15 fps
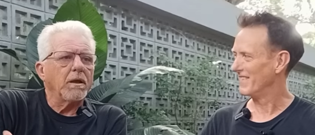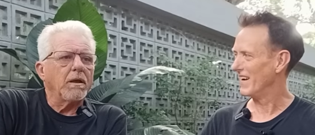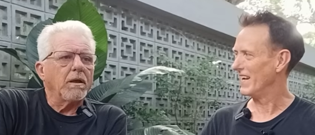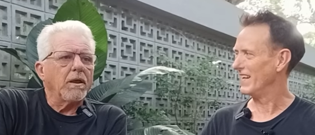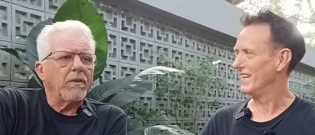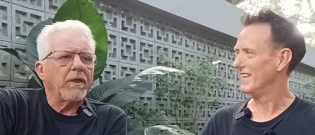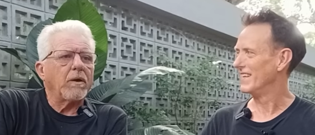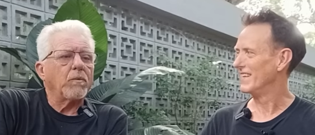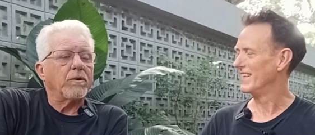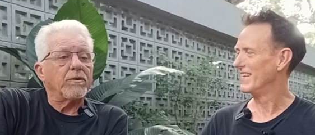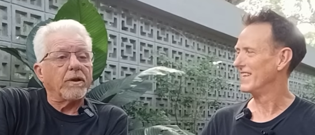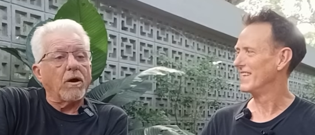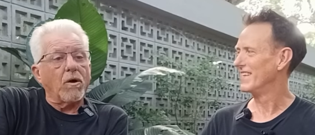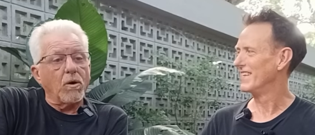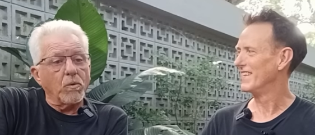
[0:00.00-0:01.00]
Speaker 1: right. they would
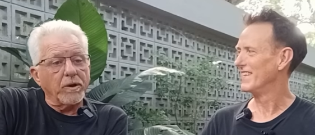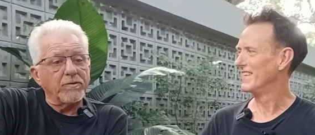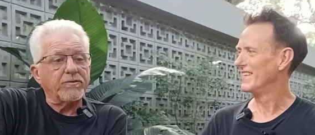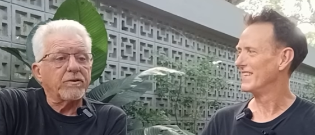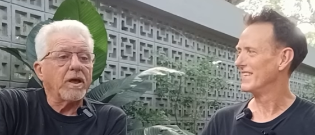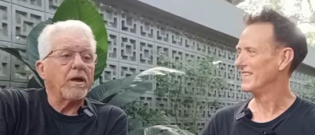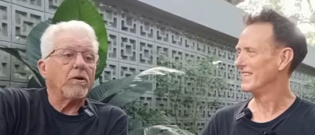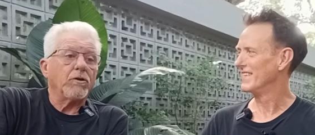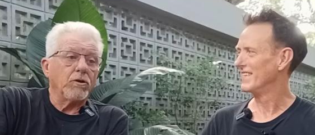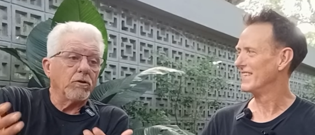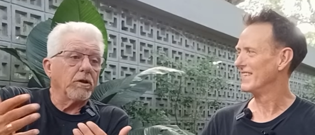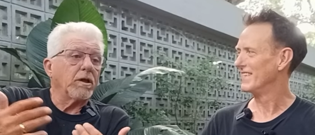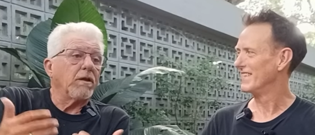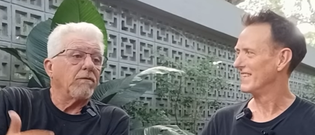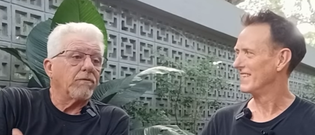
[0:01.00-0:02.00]
always say, Are you
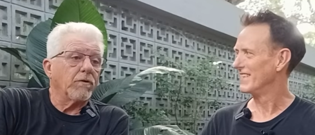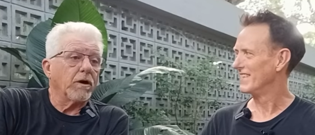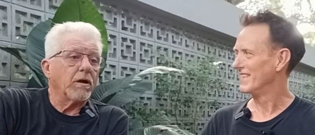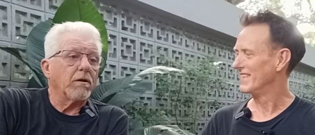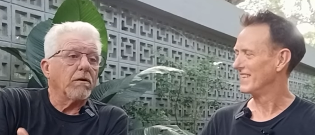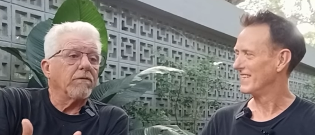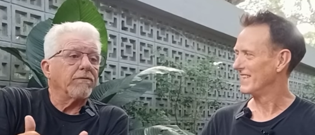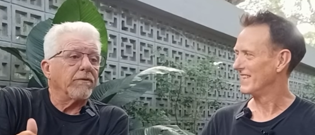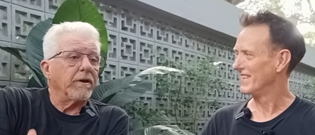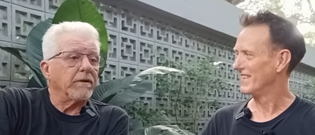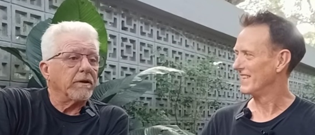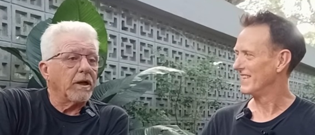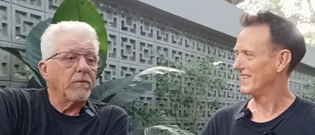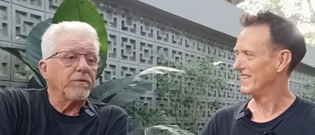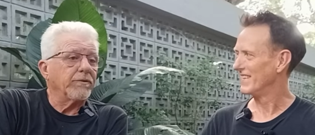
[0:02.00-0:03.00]
looking for a girlfriend?
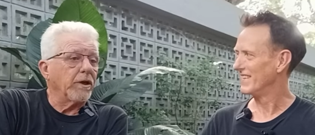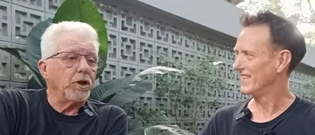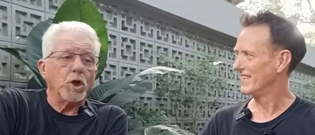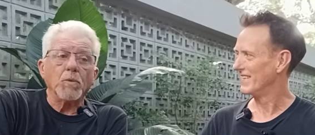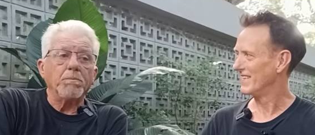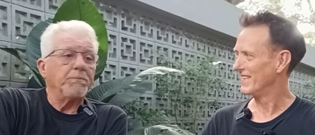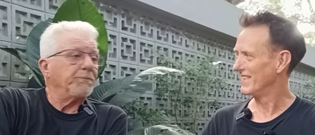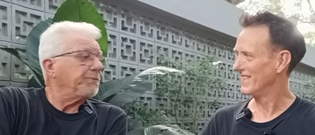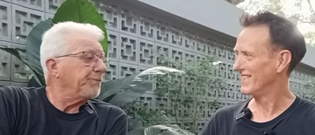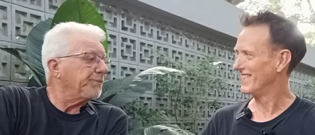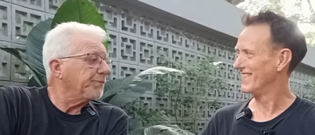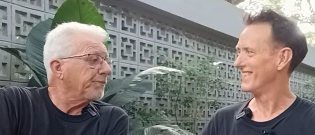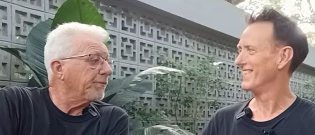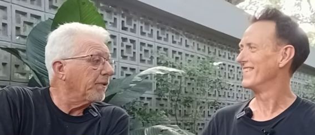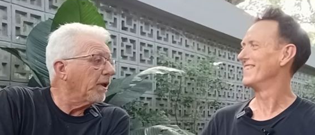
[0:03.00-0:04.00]
And I would say, Nope,
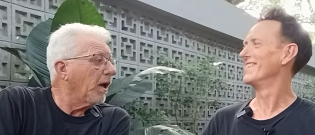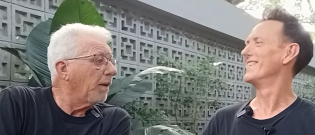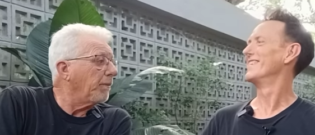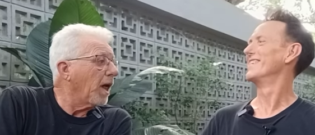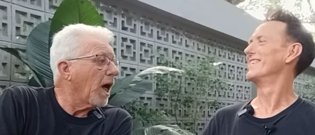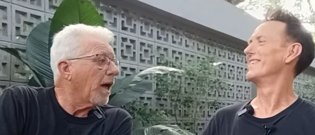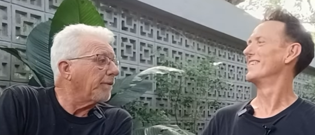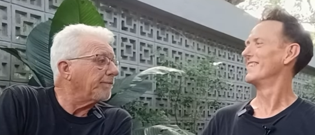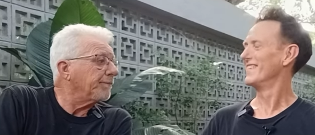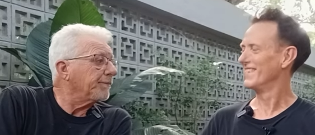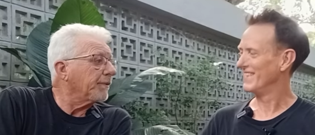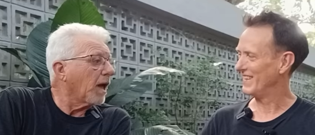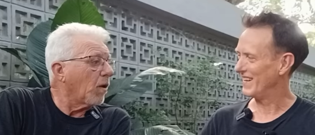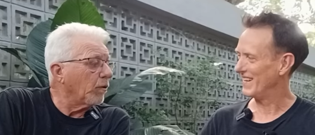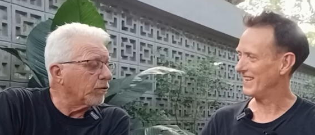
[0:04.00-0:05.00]
I'm not.
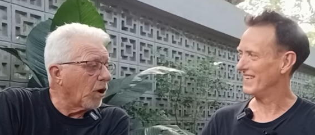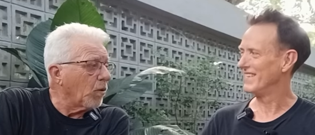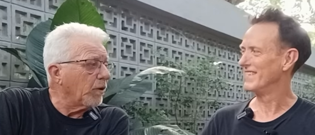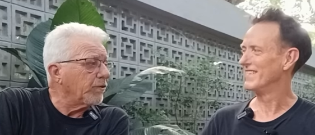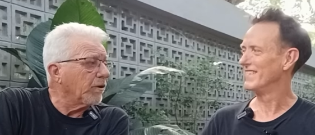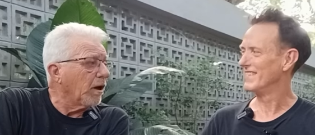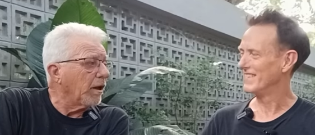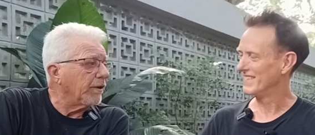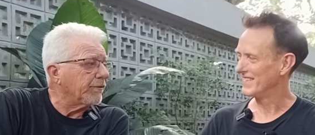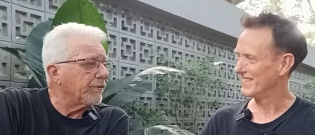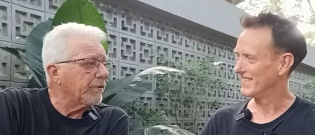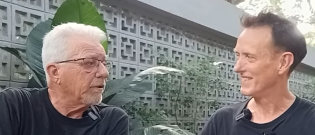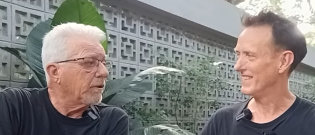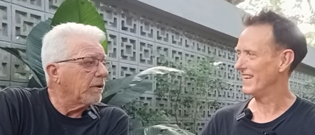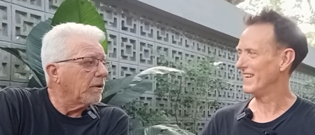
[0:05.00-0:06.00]
Yeah, I was yeah. always
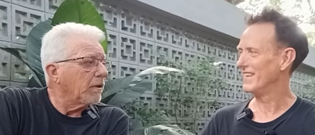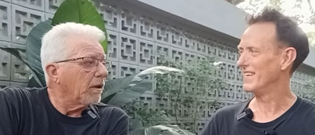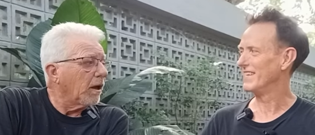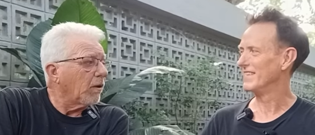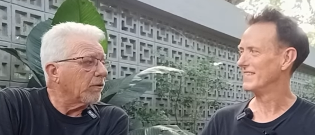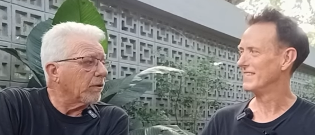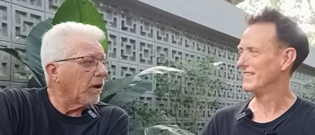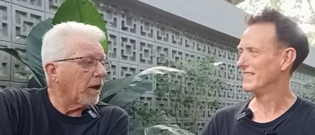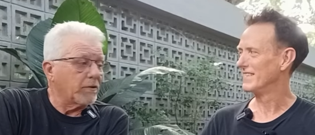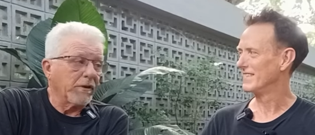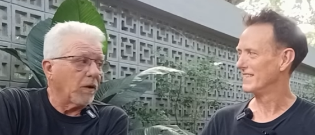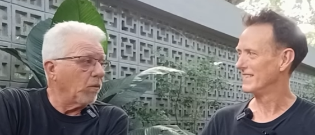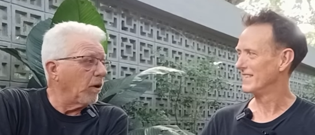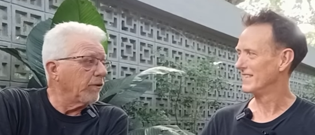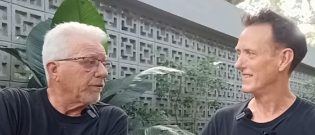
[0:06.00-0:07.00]
honest. Yeah, yeah. I was because
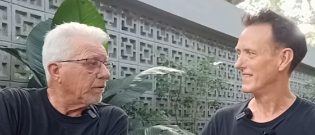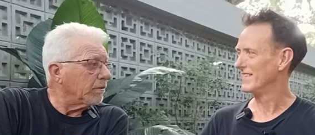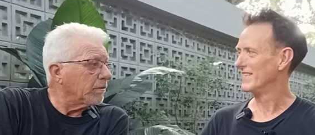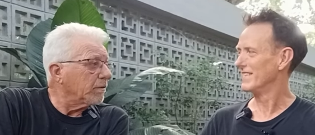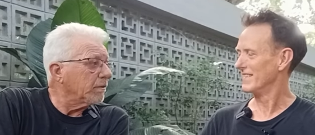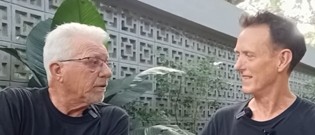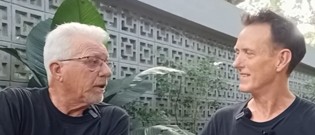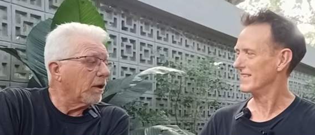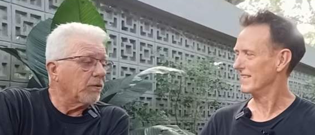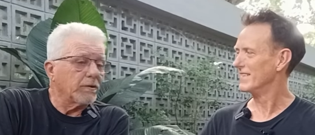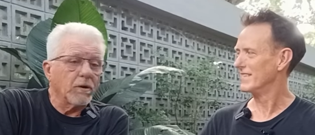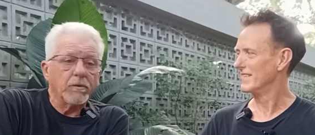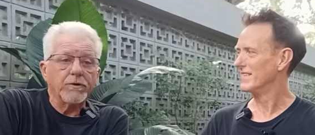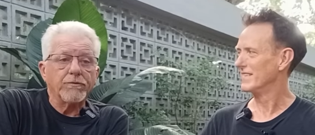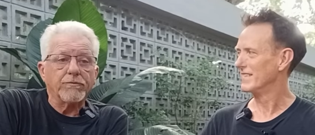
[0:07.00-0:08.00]
I wasn't, and I was
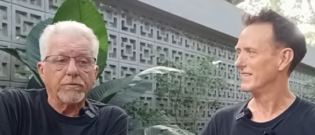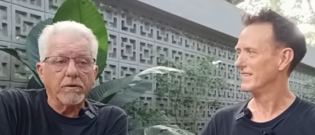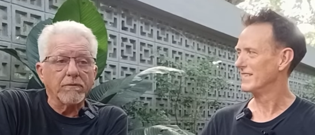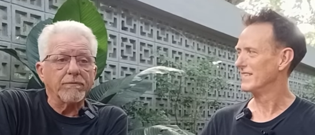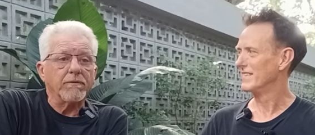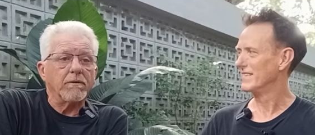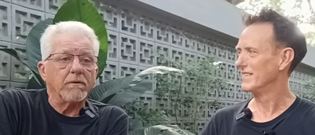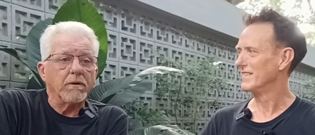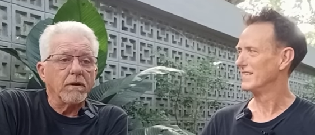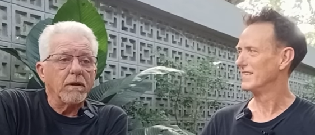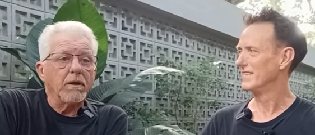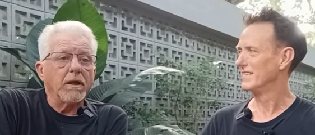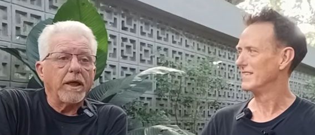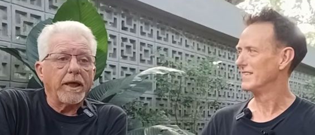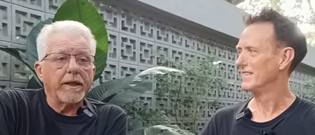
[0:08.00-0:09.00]
always truthful.
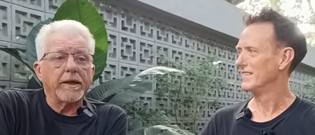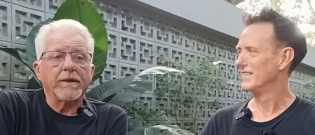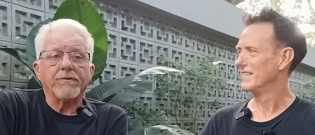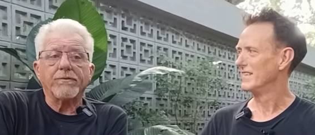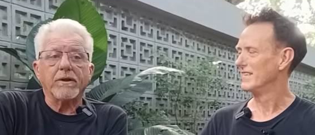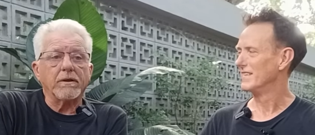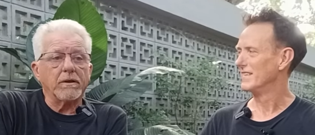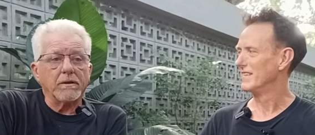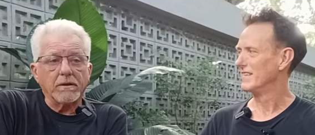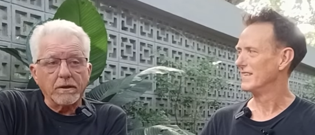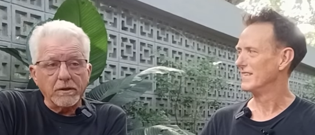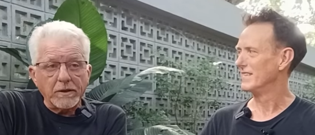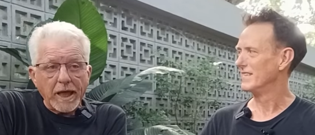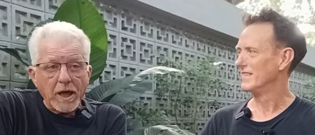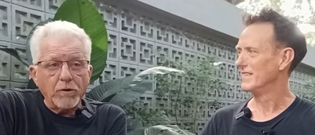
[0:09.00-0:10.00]
And I said,
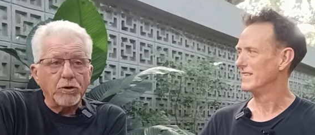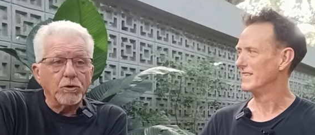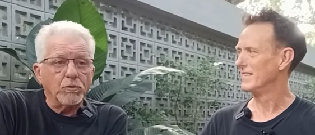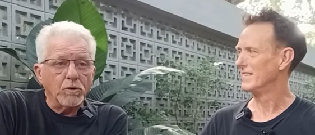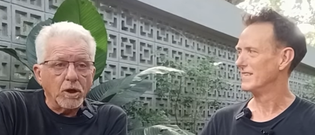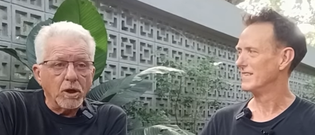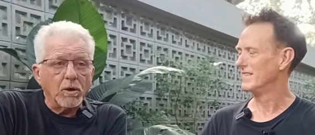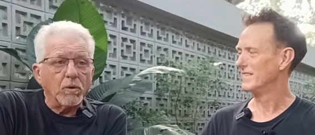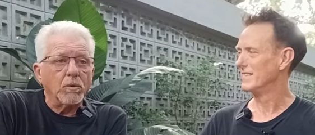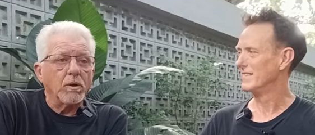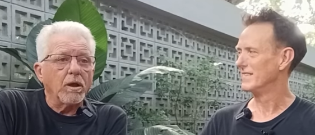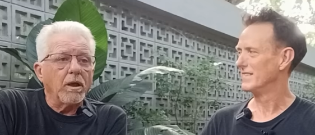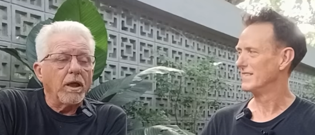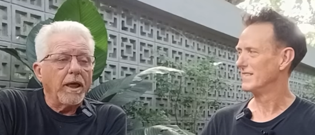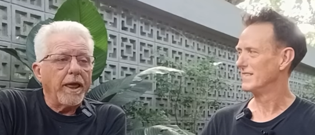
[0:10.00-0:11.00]
"Now you know."
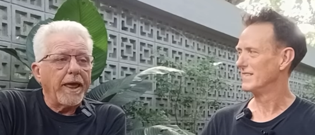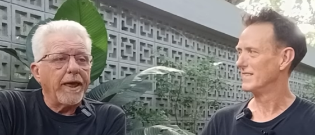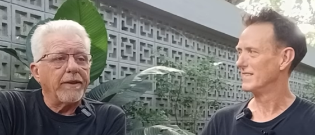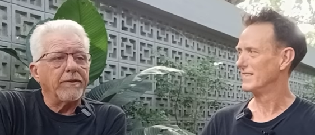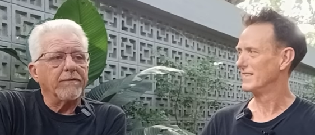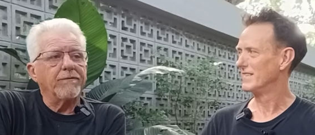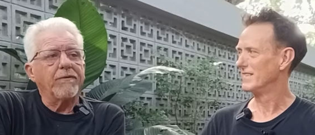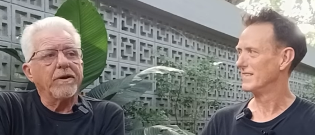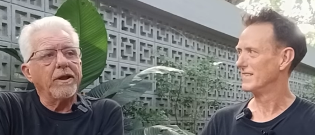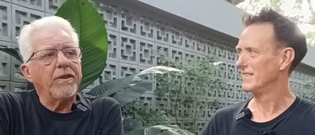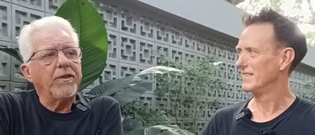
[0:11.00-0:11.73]
And the funny